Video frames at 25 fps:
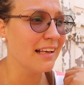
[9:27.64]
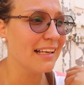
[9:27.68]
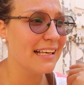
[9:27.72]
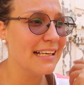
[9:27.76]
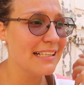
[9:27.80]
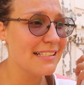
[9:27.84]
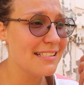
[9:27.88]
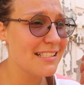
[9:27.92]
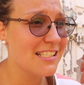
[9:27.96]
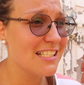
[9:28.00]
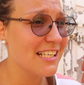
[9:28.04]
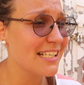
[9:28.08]

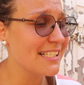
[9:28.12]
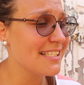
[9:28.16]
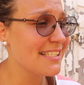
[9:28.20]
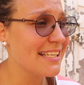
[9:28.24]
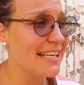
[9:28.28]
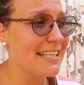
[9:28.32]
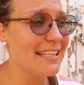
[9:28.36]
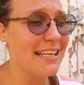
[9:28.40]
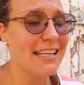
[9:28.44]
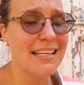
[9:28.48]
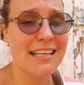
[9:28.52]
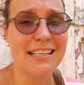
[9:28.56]
kids just
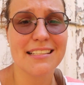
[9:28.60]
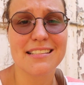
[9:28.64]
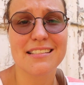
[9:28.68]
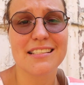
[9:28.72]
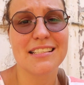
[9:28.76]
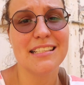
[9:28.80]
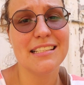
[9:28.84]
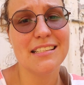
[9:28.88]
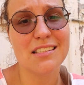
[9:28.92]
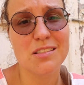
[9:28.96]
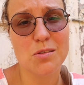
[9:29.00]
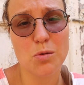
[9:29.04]
send in the
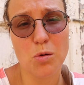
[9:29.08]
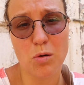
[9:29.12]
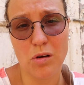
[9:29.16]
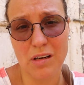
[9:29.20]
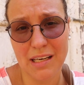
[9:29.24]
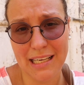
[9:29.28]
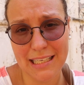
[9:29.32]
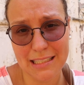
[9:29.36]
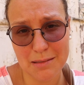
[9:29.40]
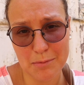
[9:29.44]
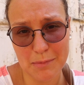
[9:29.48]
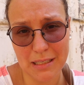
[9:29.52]
streets to
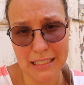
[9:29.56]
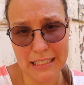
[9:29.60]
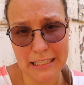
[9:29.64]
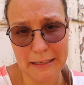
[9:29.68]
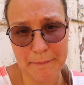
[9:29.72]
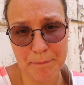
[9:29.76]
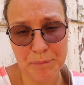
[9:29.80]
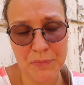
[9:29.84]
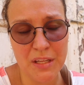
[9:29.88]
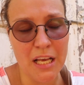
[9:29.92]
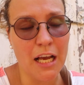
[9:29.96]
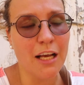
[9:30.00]
collect
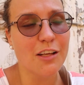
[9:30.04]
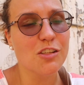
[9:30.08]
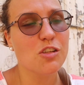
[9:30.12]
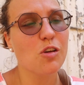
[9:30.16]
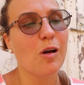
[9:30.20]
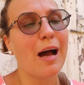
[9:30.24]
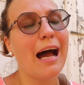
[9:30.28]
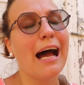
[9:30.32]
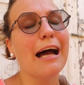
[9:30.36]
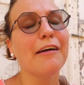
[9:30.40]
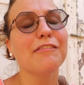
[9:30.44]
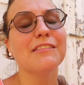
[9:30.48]
money.
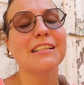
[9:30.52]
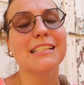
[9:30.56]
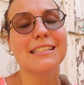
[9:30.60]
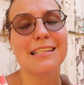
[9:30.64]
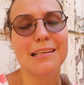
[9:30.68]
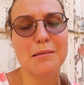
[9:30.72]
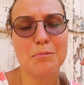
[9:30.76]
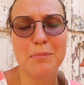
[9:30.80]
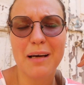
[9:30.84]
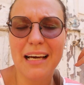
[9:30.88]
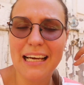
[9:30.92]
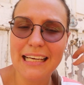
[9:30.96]
So have
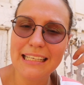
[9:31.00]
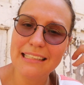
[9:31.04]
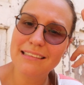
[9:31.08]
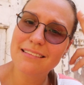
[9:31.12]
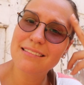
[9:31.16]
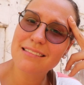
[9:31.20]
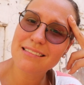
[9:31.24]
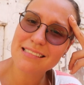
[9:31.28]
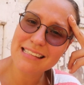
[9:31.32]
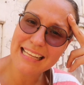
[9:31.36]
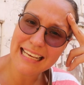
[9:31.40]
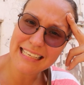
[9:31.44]
this in mind
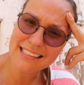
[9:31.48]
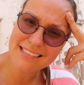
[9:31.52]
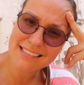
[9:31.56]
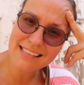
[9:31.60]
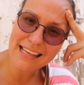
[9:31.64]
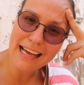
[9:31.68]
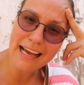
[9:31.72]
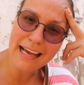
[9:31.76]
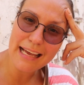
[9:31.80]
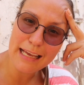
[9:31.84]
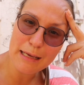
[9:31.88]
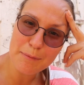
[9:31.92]
next
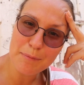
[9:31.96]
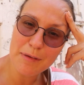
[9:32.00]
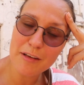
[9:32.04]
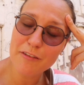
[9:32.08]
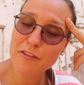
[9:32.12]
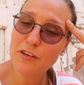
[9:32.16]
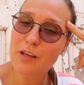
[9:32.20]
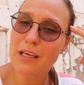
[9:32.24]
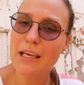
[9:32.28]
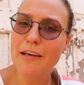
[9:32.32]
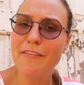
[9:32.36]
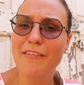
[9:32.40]
time.
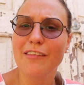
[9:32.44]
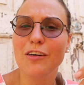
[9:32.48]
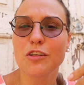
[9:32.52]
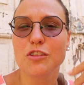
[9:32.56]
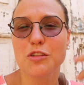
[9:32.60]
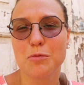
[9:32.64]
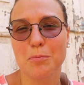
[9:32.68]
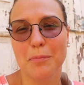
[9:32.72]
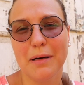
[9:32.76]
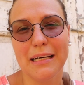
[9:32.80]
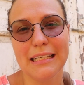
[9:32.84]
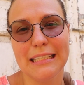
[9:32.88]
If you give
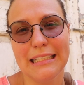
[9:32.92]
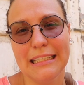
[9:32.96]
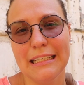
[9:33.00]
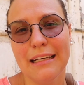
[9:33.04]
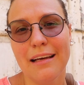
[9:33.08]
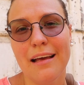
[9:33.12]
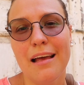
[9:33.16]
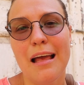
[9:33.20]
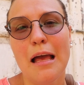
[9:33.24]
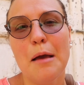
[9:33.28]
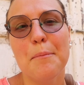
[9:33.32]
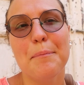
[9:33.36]
out
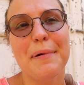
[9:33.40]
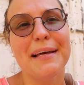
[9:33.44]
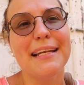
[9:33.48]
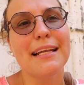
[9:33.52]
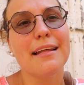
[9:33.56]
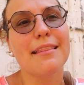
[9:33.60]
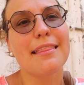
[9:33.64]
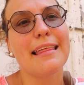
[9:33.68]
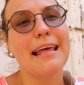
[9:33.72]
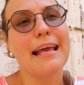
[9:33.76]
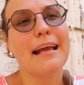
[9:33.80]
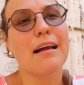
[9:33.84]
money,
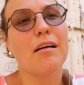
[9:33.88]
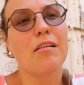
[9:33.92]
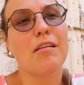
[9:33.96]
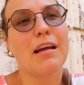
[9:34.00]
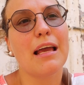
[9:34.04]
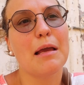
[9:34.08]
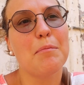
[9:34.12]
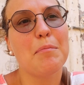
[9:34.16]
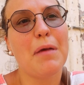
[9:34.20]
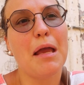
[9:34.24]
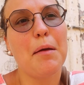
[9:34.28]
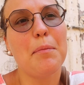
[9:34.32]
better think,
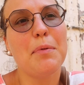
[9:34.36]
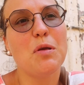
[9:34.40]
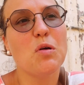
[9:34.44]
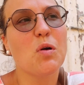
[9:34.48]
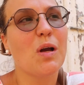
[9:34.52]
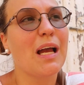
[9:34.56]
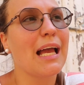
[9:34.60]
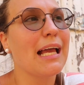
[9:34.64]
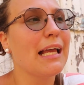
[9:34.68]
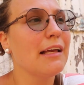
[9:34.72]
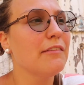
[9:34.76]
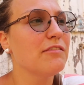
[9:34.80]
okay, maybe
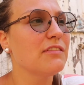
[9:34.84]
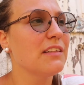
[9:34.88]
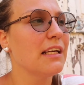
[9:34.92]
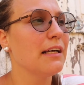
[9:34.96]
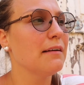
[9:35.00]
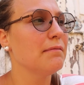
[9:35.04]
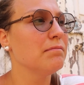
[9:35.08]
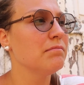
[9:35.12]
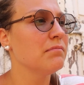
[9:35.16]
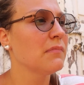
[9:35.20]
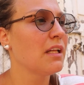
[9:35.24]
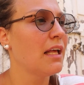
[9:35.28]
you can give
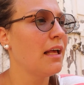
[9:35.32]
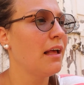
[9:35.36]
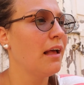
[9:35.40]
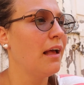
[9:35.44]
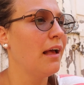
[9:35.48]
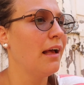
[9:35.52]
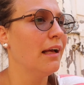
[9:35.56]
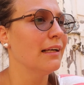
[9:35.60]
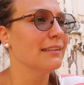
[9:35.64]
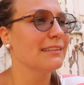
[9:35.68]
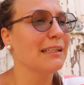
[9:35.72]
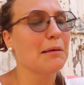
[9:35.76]
them
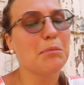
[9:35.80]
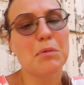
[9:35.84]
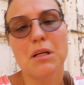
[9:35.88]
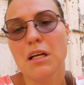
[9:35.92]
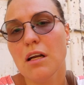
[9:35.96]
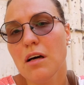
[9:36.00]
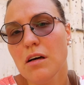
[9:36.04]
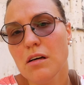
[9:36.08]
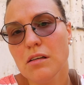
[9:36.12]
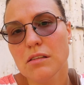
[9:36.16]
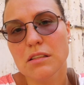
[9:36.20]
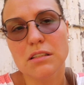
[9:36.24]
some
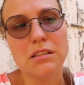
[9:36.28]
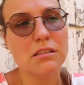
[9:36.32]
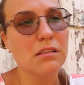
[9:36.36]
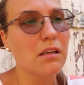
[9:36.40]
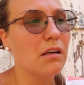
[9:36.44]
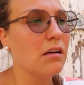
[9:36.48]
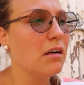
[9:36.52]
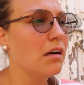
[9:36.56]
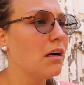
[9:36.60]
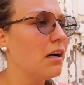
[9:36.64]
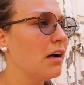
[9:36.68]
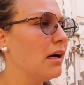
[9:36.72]
clothes,
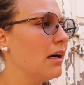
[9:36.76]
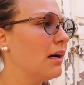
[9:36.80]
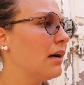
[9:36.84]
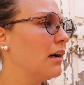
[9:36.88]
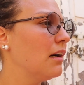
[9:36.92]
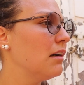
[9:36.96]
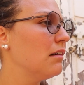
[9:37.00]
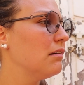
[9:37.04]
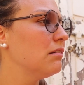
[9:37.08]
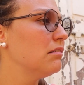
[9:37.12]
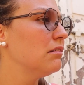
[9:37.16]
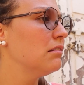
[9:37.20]

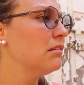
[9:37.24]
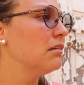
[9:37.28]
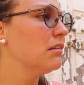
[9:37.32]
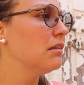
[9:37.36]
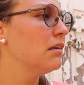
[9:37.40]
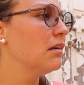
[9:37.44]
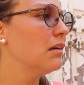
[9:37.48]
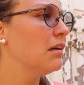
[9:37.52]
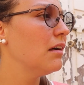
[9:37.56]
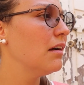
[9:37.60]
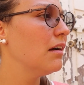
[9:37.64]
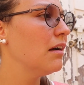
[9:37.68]
or
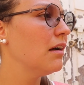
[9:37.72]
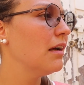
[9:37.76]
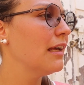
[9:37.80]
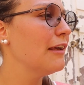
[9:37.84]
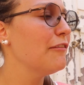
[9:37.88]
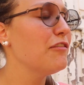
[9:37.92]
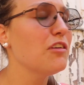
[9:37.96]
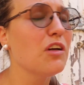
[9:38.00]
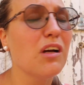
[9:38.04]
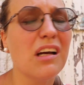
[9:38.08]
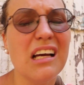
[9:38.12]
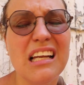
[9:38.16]

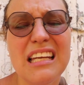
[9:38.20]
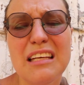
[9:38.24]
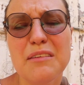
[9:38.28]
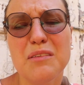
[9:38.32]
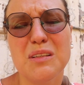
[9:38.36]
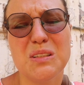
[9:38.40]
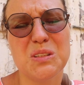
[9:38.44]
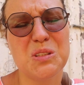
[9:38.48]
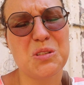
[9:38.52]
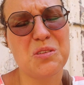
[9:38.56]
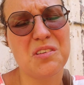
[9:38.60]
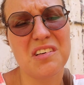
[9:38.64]
if you really
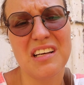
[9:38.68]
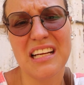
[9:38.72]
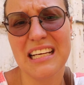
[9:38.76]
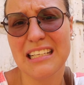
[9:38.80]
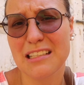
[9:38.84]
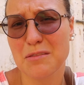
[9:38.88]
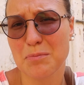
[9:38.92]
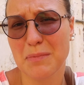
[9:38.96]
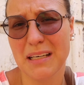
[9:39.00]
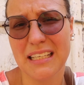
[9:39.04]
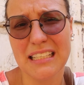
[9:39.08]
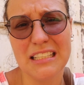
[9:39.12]
want to
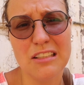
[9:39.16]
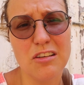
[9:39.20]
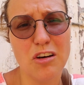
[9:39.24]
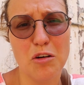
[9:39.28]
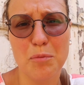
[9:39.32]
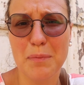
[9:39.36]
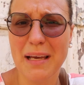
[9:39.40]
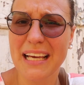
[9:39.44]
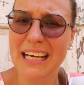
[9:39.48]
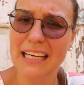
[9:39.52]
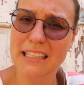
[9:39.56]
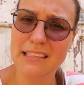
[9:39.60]
donate money
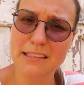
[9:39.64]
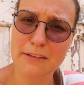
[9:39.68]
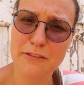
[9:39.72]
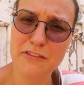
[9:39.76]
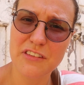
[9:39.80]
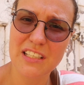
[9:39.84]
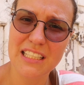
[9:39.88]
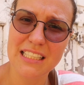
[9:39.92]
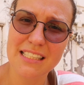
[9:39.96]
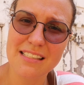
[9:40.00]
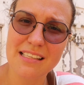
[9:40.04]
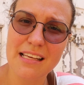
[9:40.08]
or make a
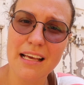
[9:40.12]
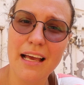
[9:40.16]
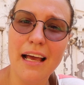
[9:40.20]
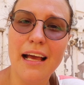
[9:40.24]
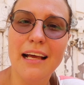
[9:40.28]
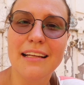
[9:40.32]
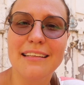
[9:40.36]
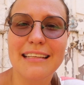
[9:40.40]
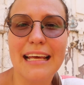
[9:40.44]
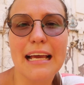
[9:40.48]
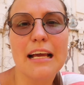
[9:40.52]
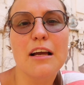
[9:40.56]
difference,
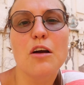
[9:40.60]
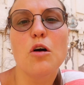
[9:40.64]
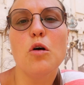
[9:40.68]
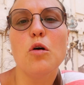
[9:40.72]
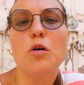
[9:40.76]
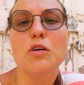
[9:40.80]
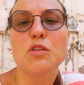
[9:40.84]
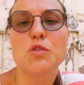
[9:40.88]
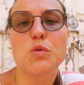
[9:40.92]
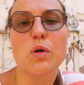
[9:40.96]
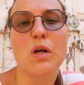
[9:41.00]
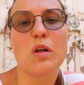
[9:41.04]
then
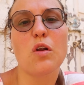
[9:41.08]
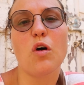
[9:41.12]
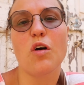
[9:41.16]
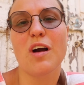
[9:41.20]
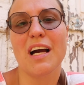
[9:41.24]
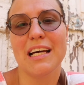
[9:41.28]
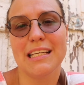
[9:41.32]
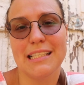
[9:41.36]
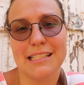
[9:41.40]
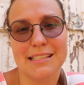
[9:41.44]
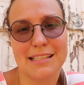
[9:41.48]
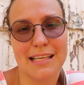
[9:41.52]
go to an
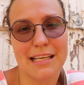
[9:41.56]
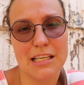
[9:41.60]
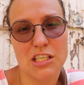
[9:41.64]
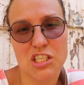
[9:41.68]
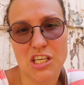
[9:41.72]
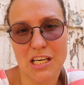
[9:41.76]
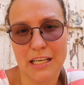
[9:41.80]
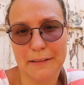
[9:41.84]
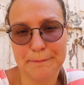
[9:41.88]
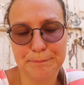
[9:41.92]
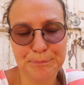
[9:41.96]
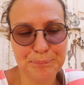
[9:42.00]

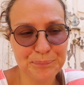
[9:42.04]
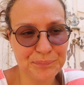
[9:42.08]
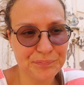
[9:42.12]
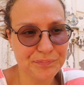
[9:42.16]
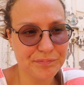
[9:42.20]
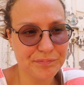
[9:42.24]
organization